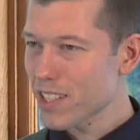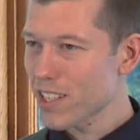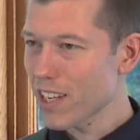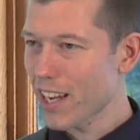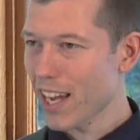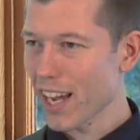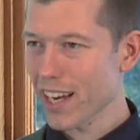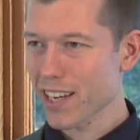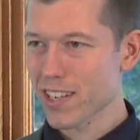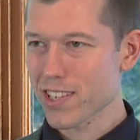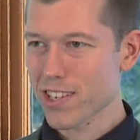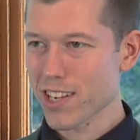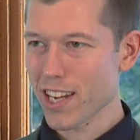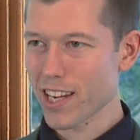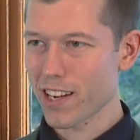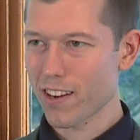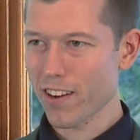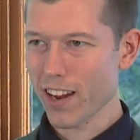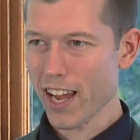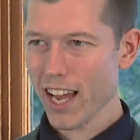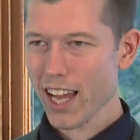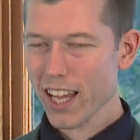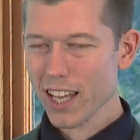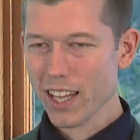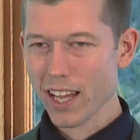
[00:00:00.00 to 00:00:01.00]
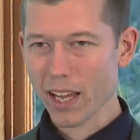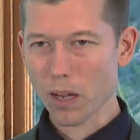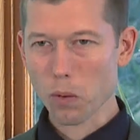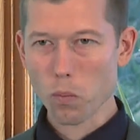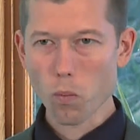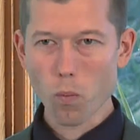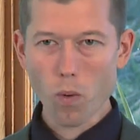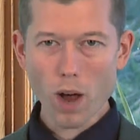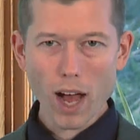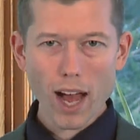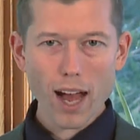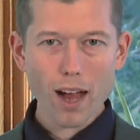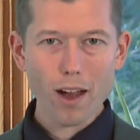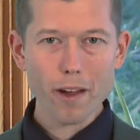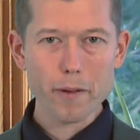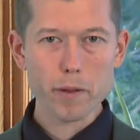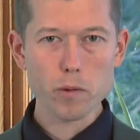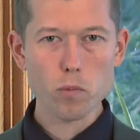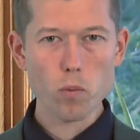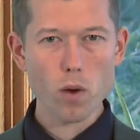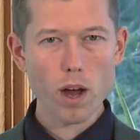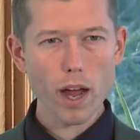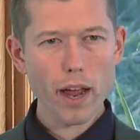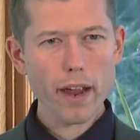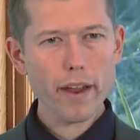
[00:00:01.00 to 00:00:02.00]
you kind of shake your head like, wow, I
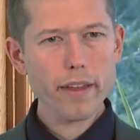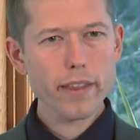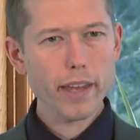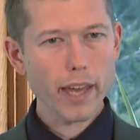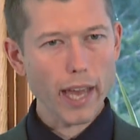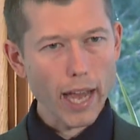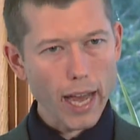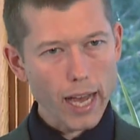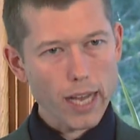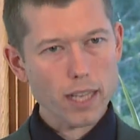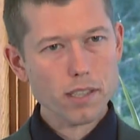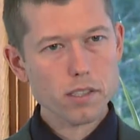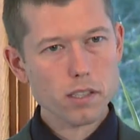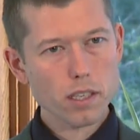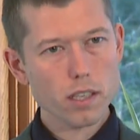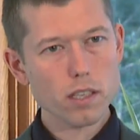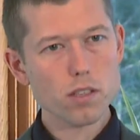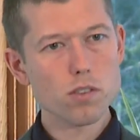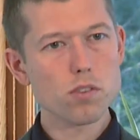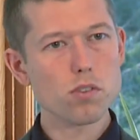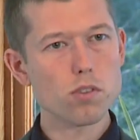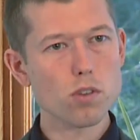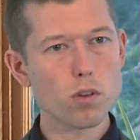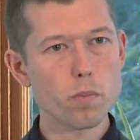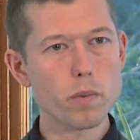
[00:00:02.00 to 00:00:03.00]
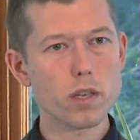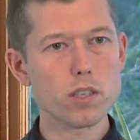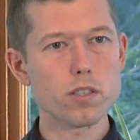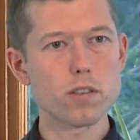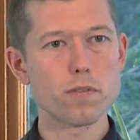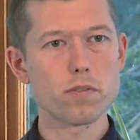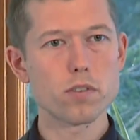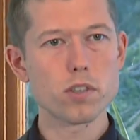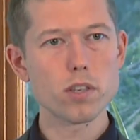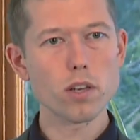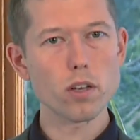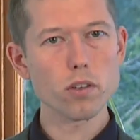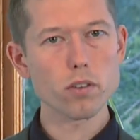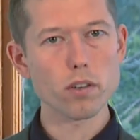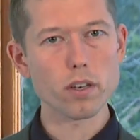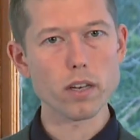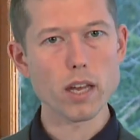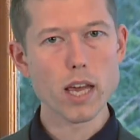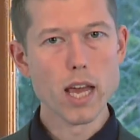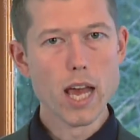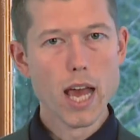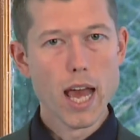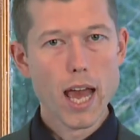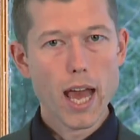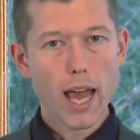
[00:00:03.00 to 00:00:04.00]
mean, why are they asking so much of children?
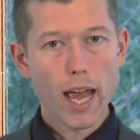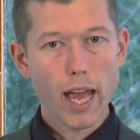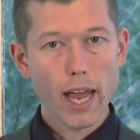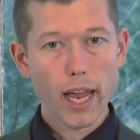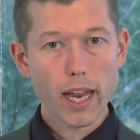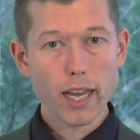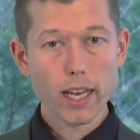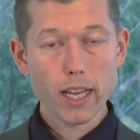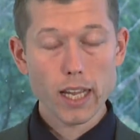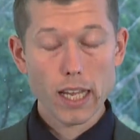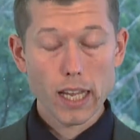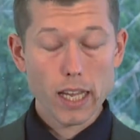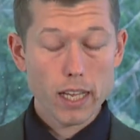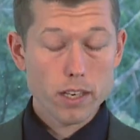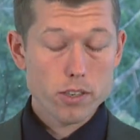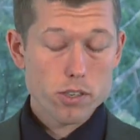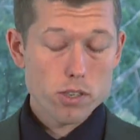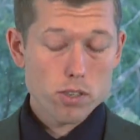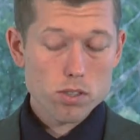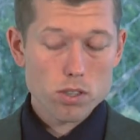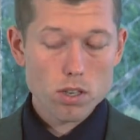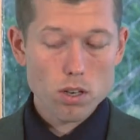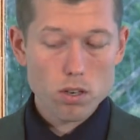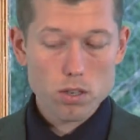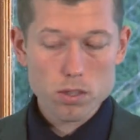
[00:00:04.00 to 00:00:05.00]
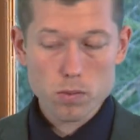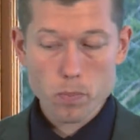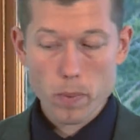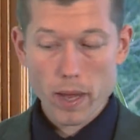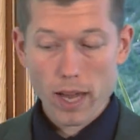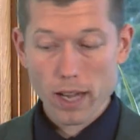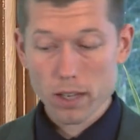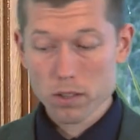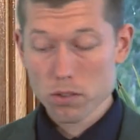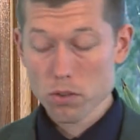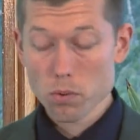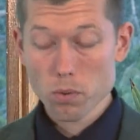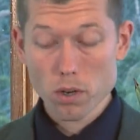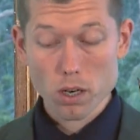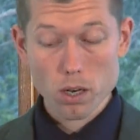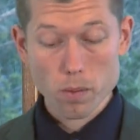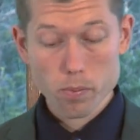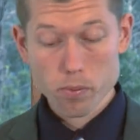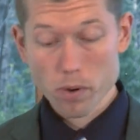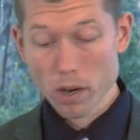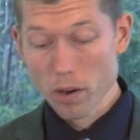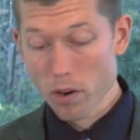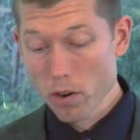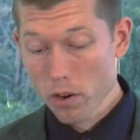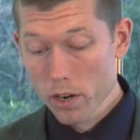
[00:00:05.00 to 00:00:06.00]
And it just goes back to what our
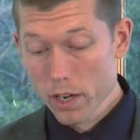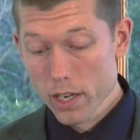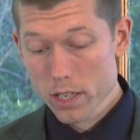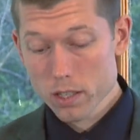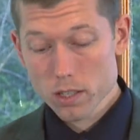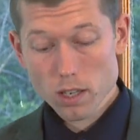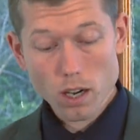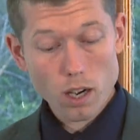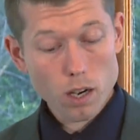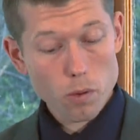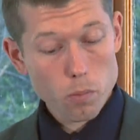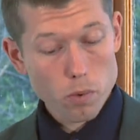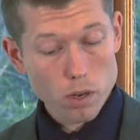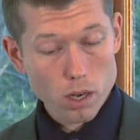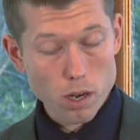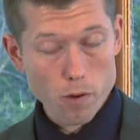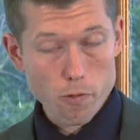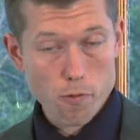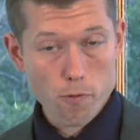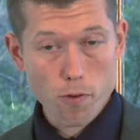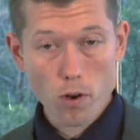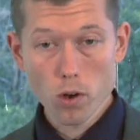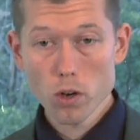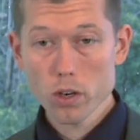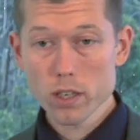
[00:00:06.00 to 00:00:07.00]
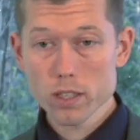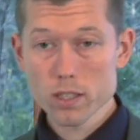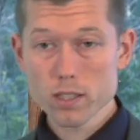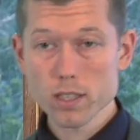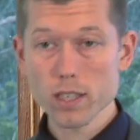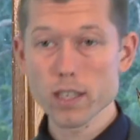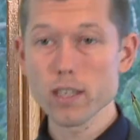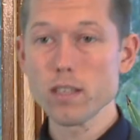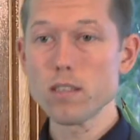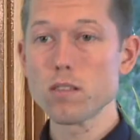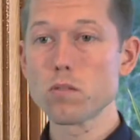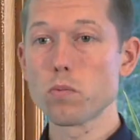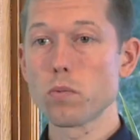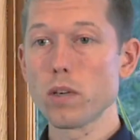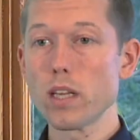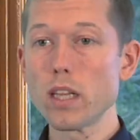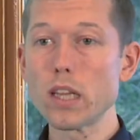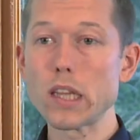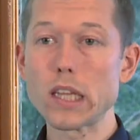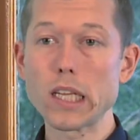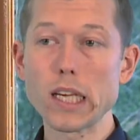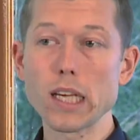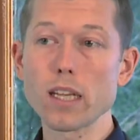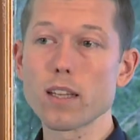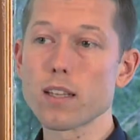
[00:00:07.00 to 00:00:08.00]
priorities are, what our focus is. We
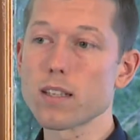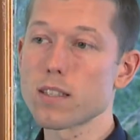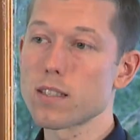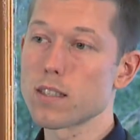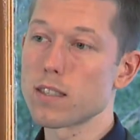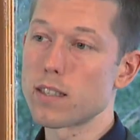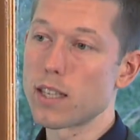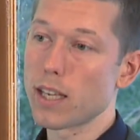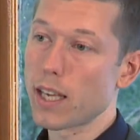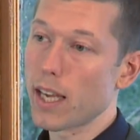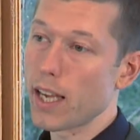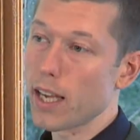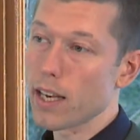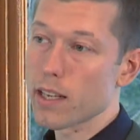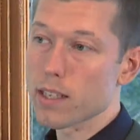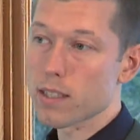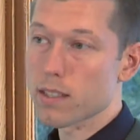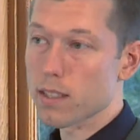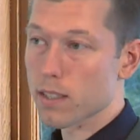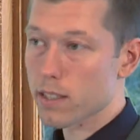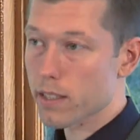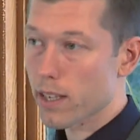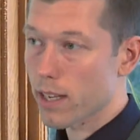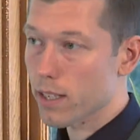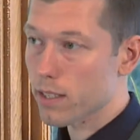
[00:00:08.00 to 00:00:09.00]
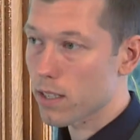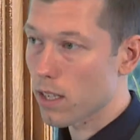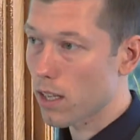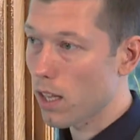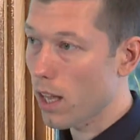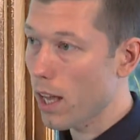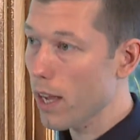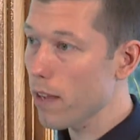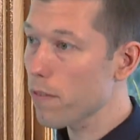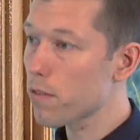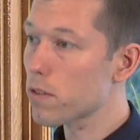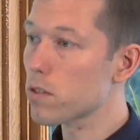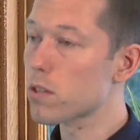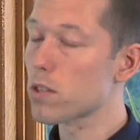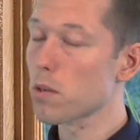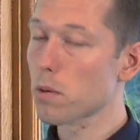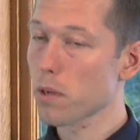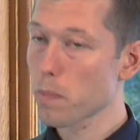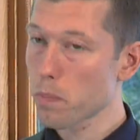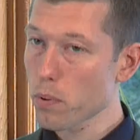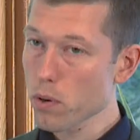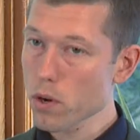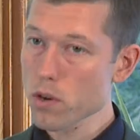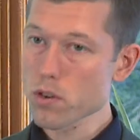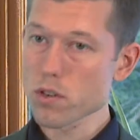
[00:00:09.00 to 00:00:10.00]
think this is the key to success in life, and so
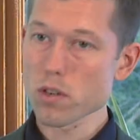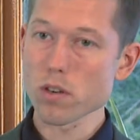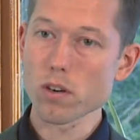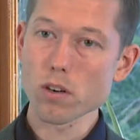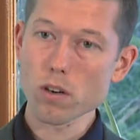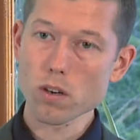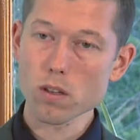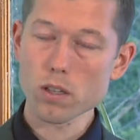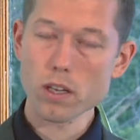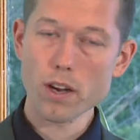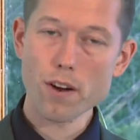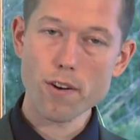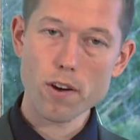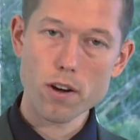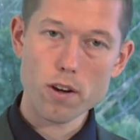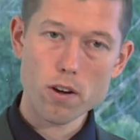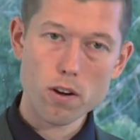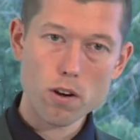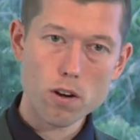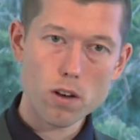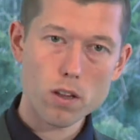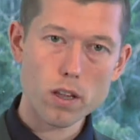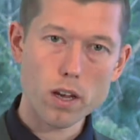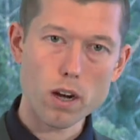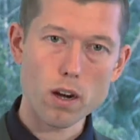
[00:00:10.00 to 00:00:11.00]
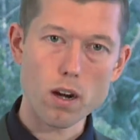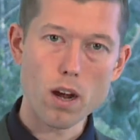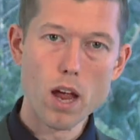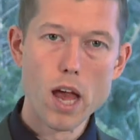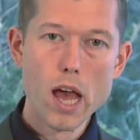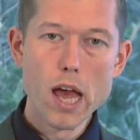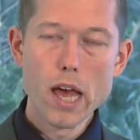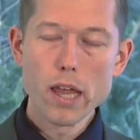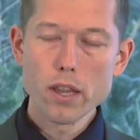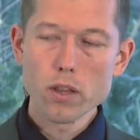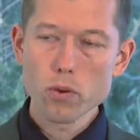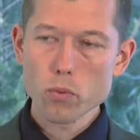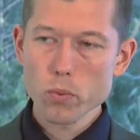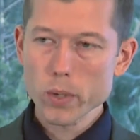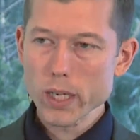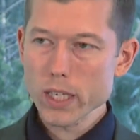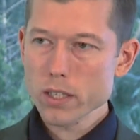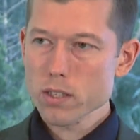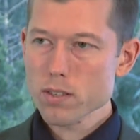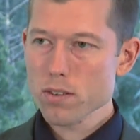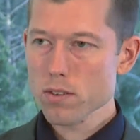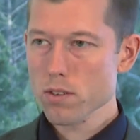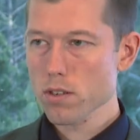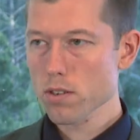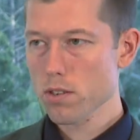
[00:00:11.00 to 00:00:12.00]
we push it earlier and earlier. The
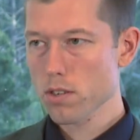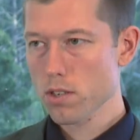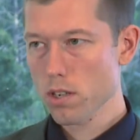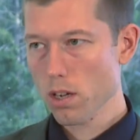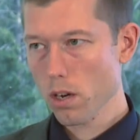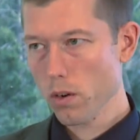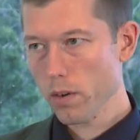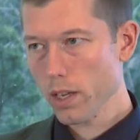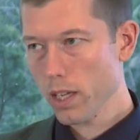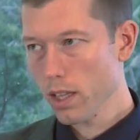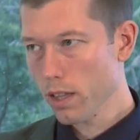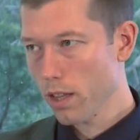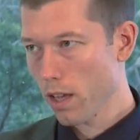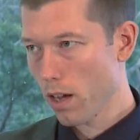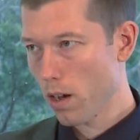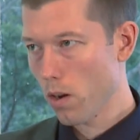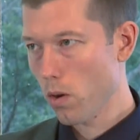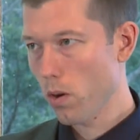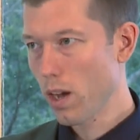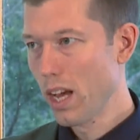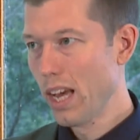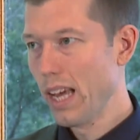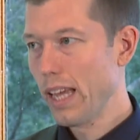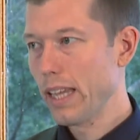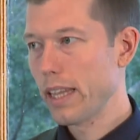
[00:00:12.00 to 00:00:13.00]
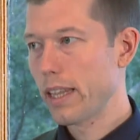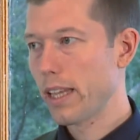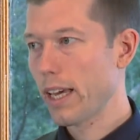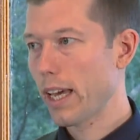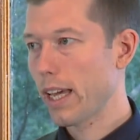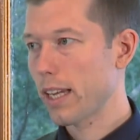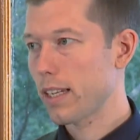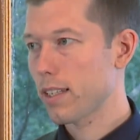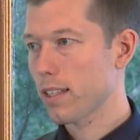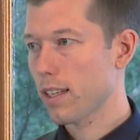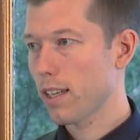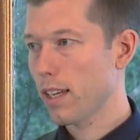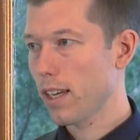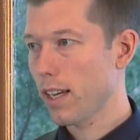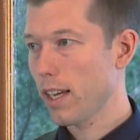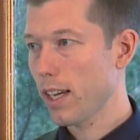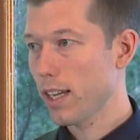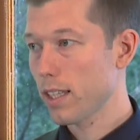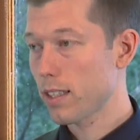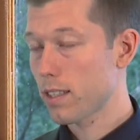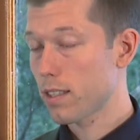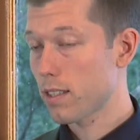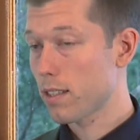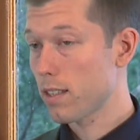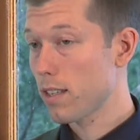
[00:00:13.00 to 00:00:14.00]
research is showing, though, that
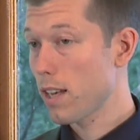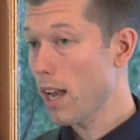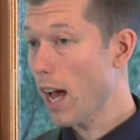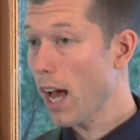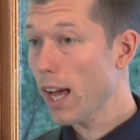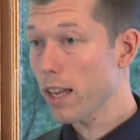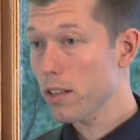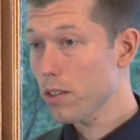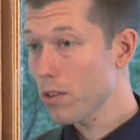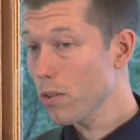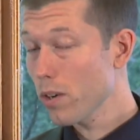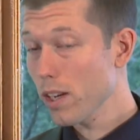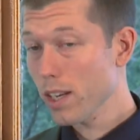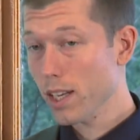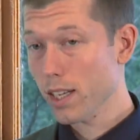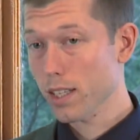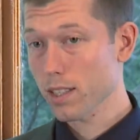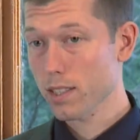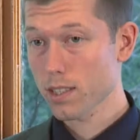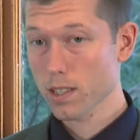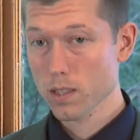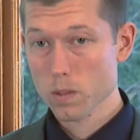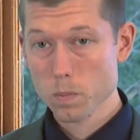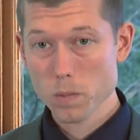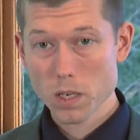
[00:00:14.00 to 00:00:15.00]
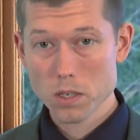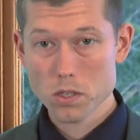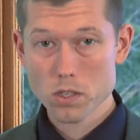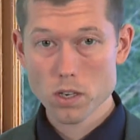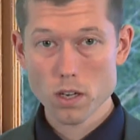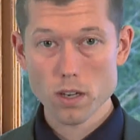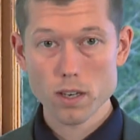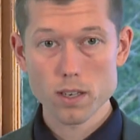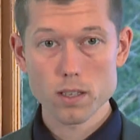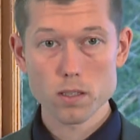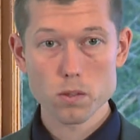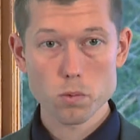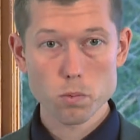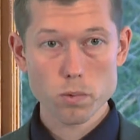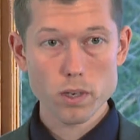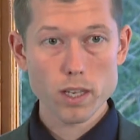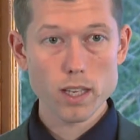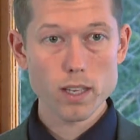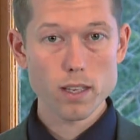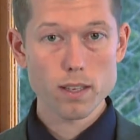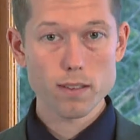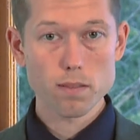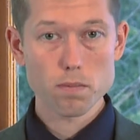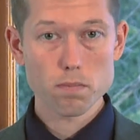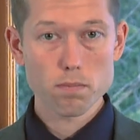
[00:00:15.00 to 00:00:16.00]
it's not doing us as much good as
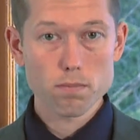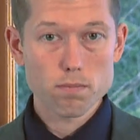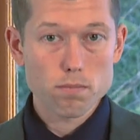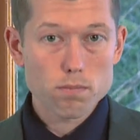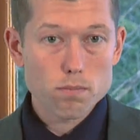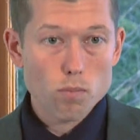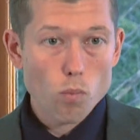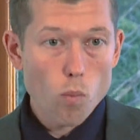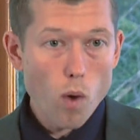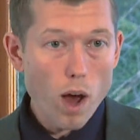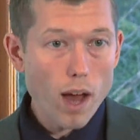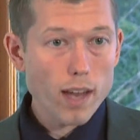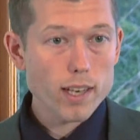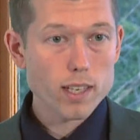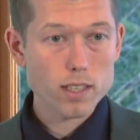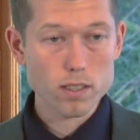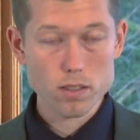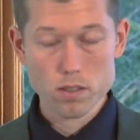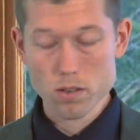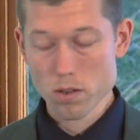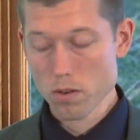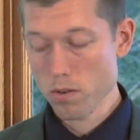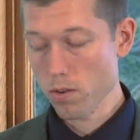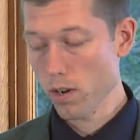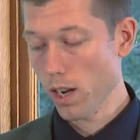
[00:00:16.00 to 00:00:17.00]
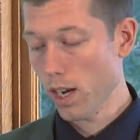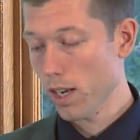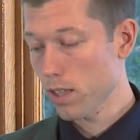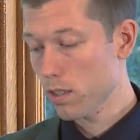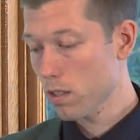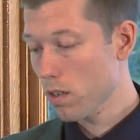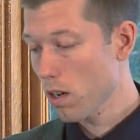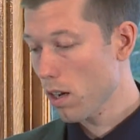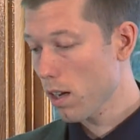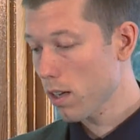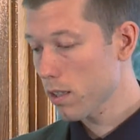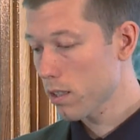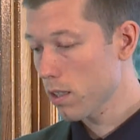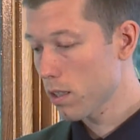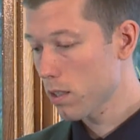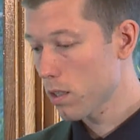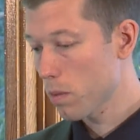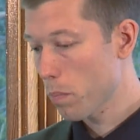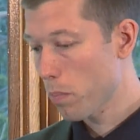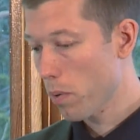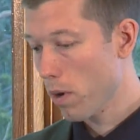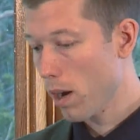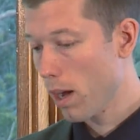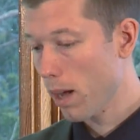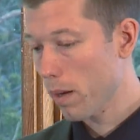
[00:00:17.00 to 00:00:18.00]
we want it to, and it's causing
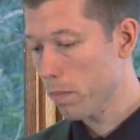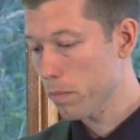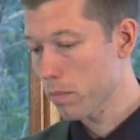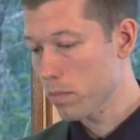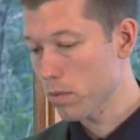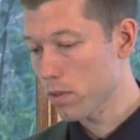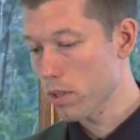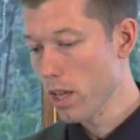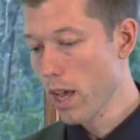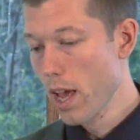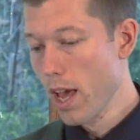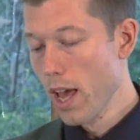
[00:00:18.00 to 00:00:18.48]
some problems.